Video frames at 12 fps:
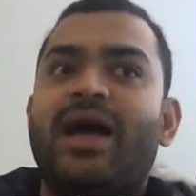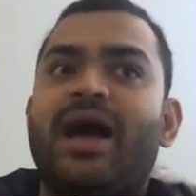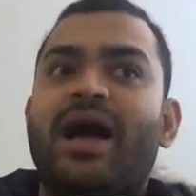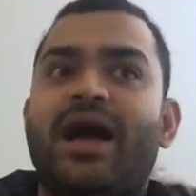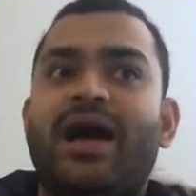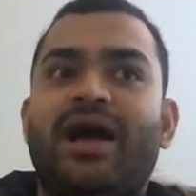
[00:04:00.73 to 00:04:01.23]

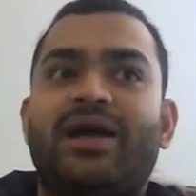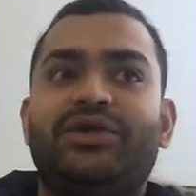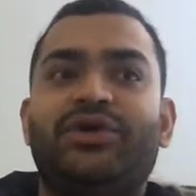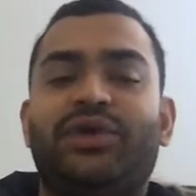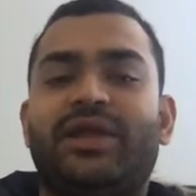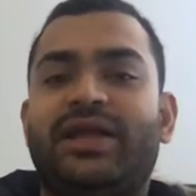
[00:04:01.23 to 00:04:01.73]

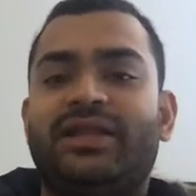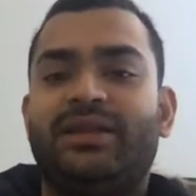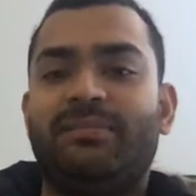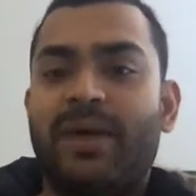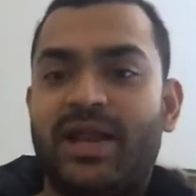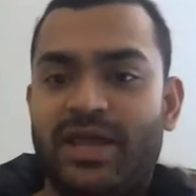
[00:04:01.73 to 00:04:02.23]
you're going to get
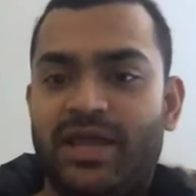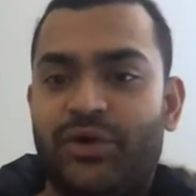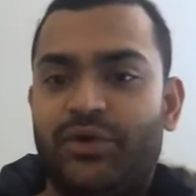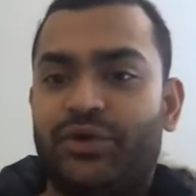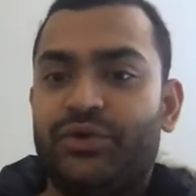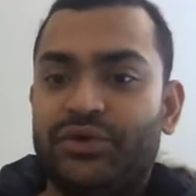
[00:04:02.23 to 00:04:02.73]
some money
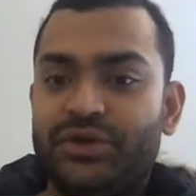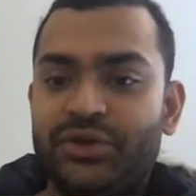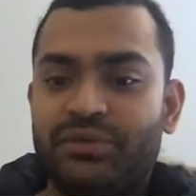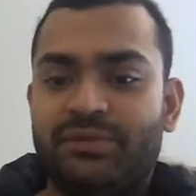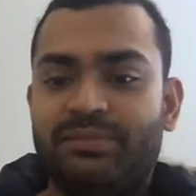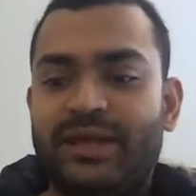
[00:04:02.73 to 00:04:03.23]
or a good
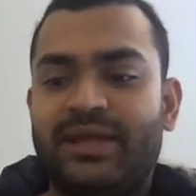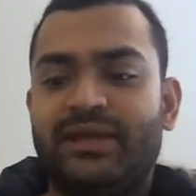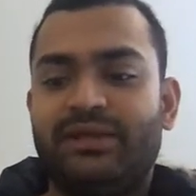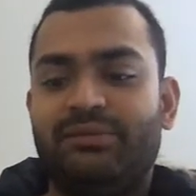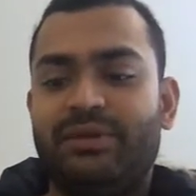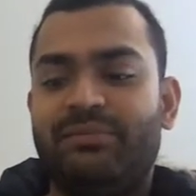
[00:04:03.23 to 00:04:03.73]
news,
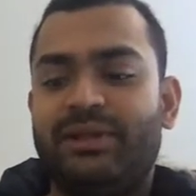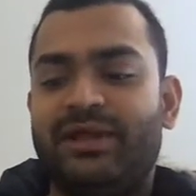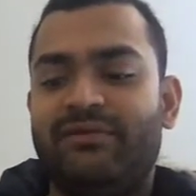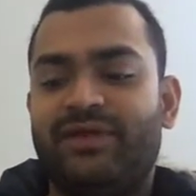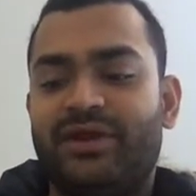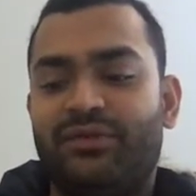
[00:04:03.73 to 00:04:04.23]
because we
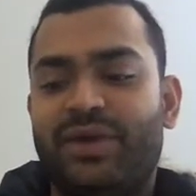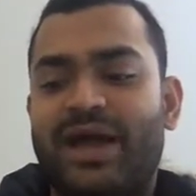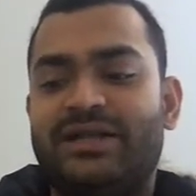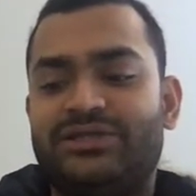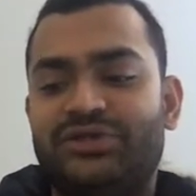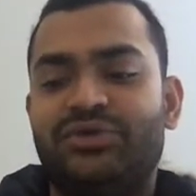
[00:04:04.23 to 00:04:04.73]
believe that
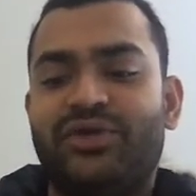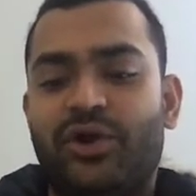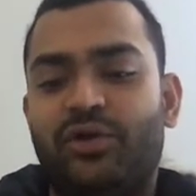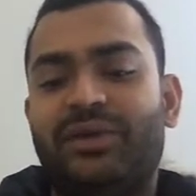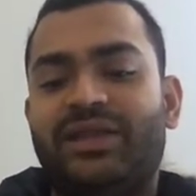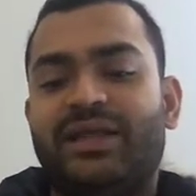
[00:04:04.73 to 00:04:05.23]
rat, you know, they
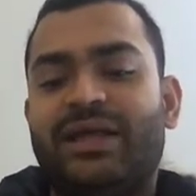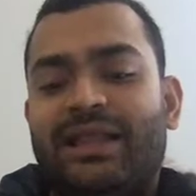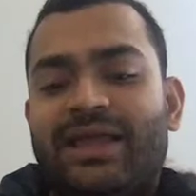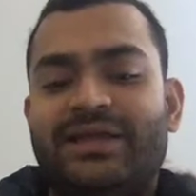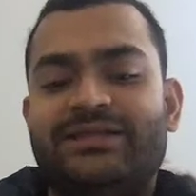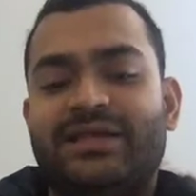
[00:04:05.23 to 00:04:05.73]
always
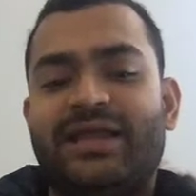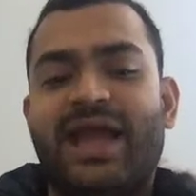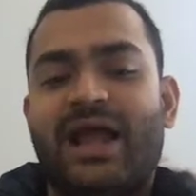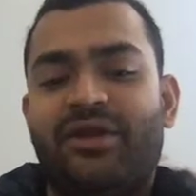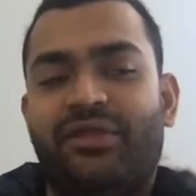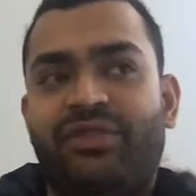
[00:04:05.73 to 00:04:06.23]
collect and
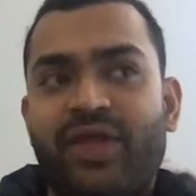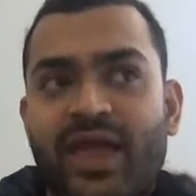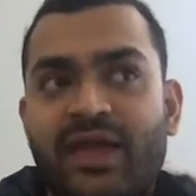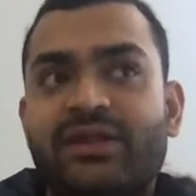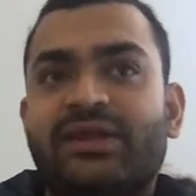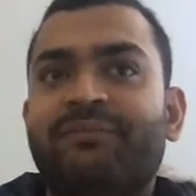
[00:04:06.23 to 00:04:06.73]
gather
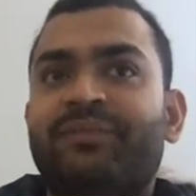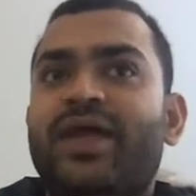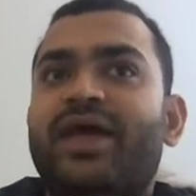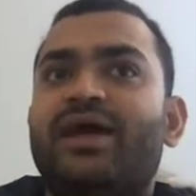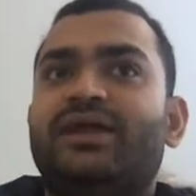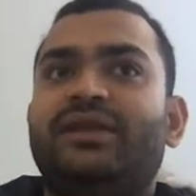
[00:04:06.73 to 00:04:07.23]
things.
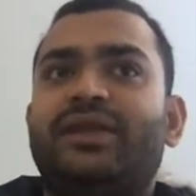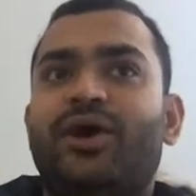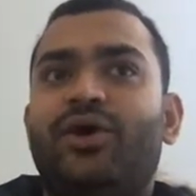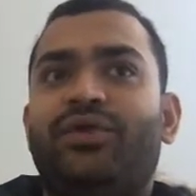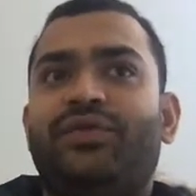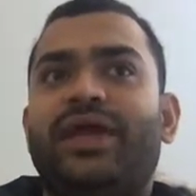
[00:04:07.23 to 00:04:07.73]

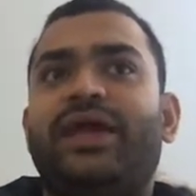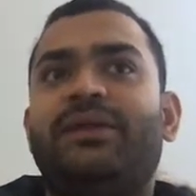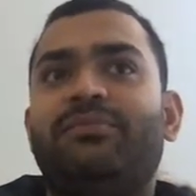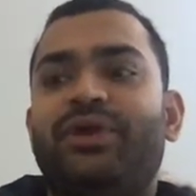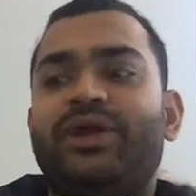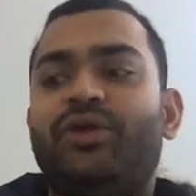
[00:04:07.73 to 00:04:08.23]
So they
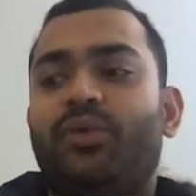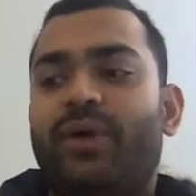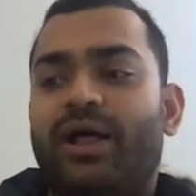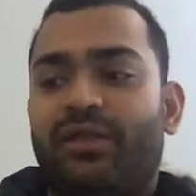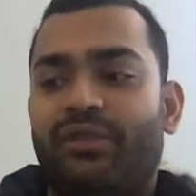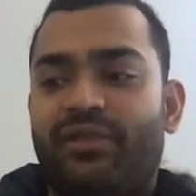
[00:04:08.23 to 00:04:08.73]
can bring you
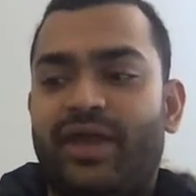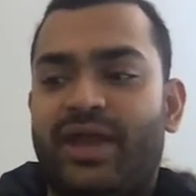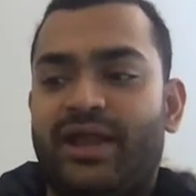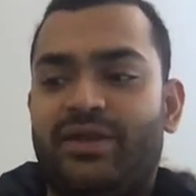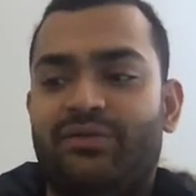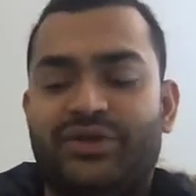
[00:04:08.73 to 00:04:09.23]
wealth
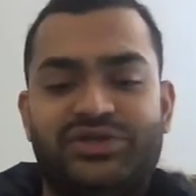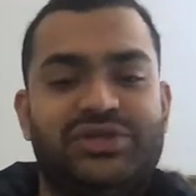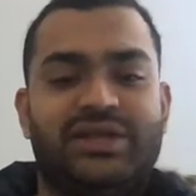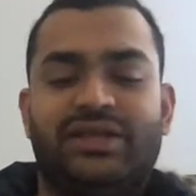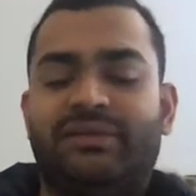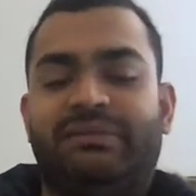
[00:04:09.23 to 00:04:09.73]
and
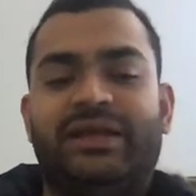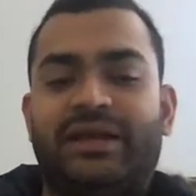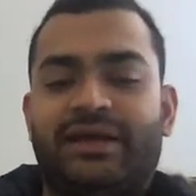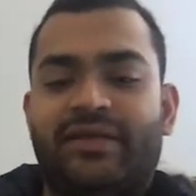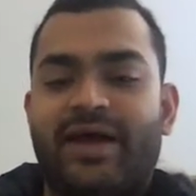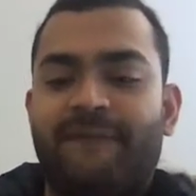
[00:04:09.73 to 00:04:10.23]
richness, something
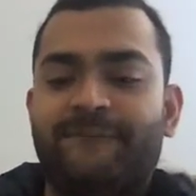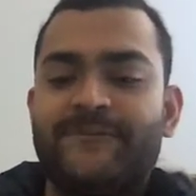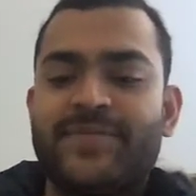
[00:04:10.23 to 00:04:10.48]
like that.